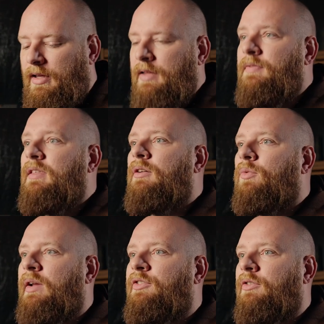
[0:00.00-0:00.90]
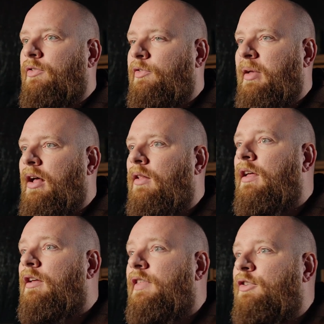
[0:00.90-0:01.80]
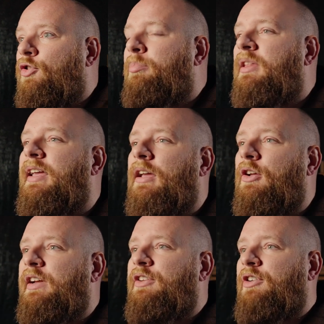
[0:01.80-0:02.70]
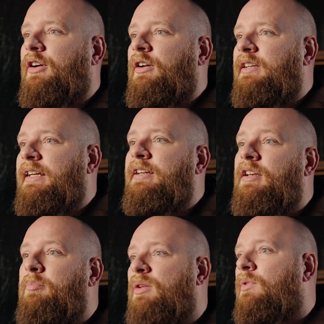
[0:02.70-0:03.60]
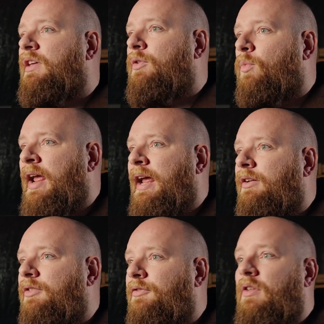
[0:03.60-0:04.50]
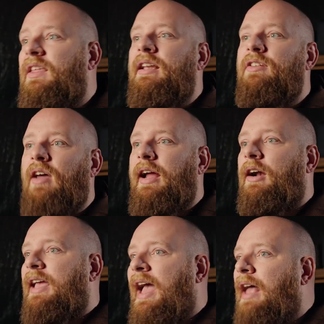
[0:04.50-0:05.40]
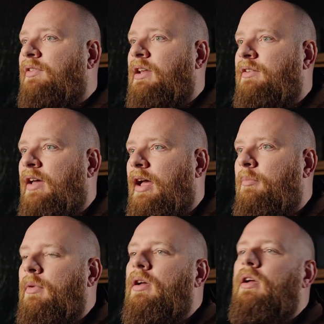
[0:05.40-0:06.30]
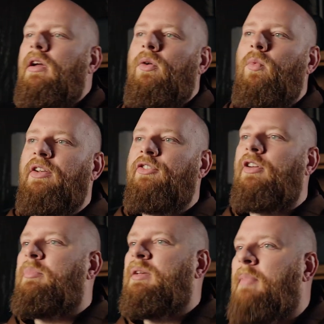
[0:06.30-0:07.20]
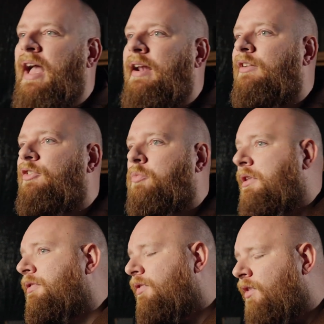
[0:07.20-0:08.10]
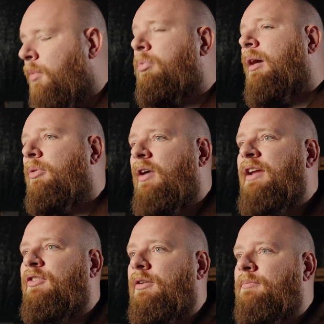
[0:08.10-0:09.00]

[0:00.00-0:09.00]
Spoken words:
In the original spell, the duplicate creature needed to be within range for the entire casting time, which could be managed with some preparation.